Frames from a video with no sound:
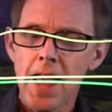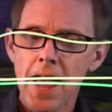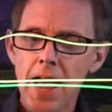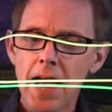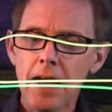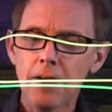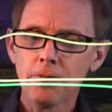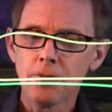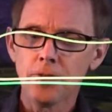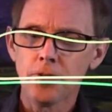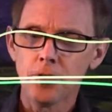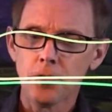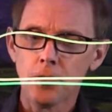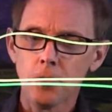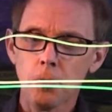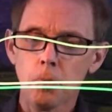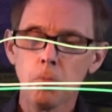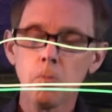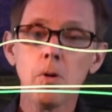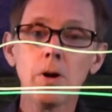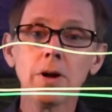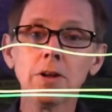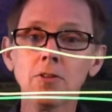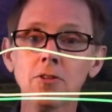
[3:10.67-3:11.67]
After
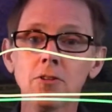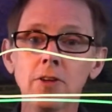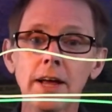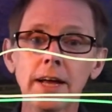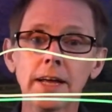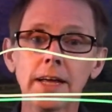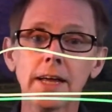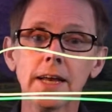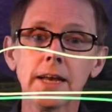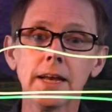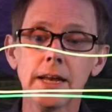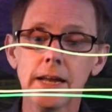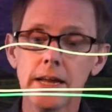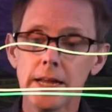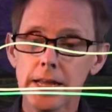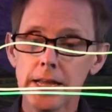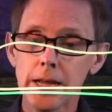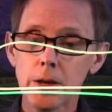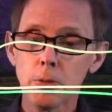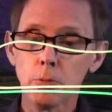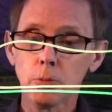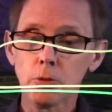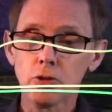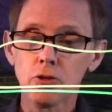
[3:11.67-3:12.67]
one second,
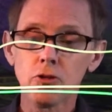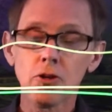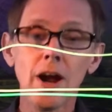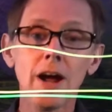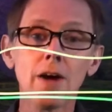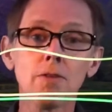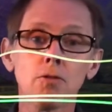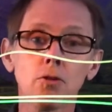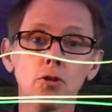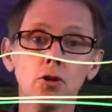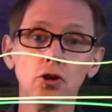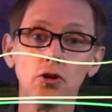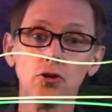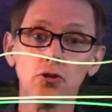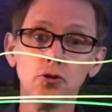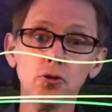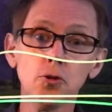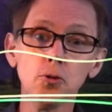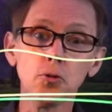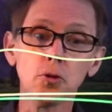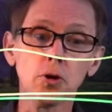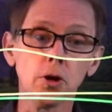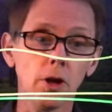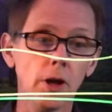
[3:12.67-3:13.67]
it will travel
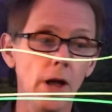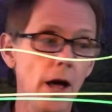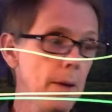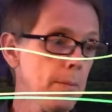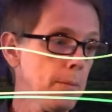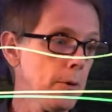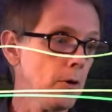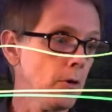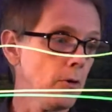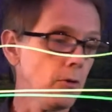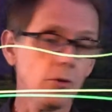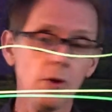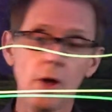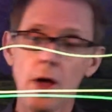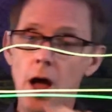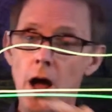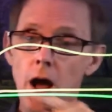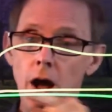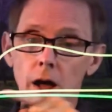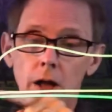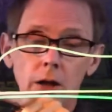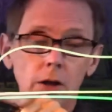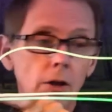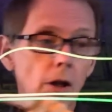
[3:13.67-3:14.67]
2 kilometers
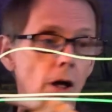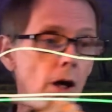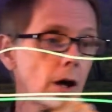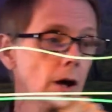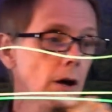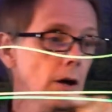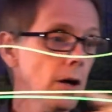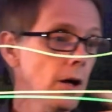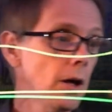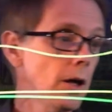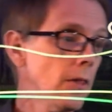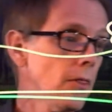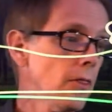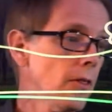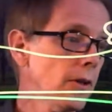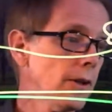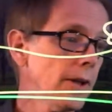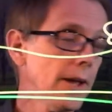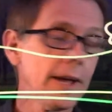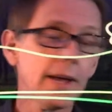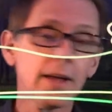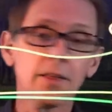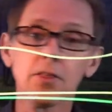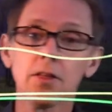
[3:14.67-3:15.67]
along the
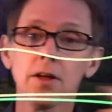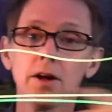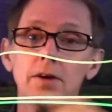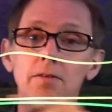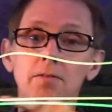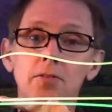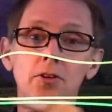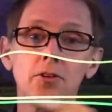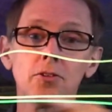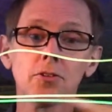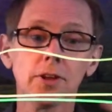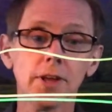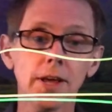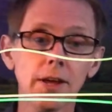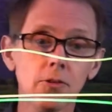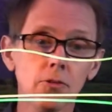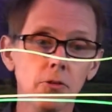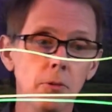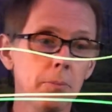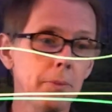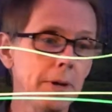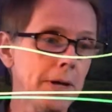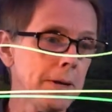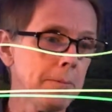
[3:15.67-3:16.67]
length of this
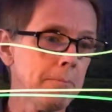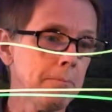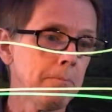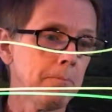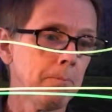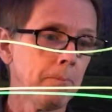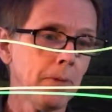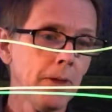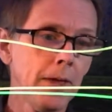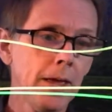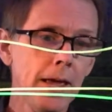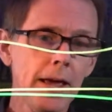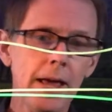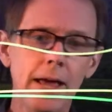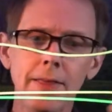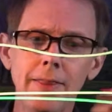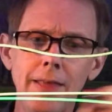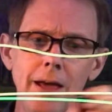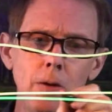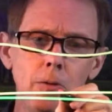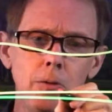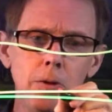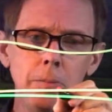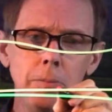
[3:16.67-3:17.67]
laser beam. And
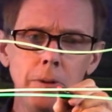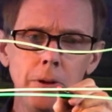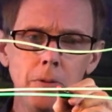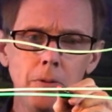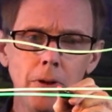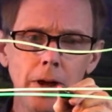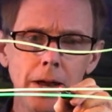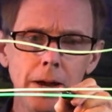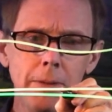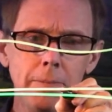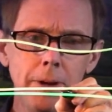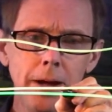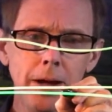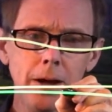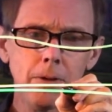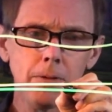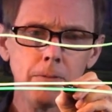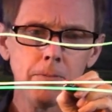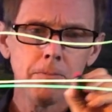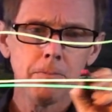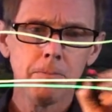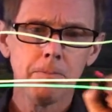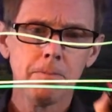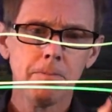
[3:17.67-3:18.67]
that would be right about
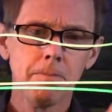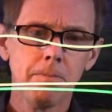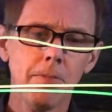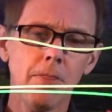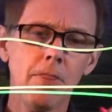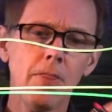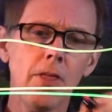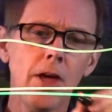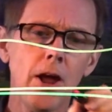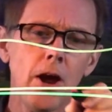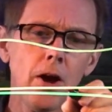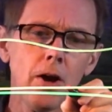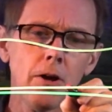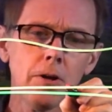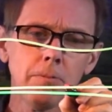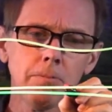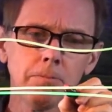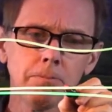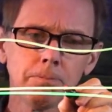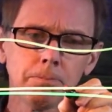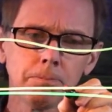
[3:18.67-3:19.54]
there.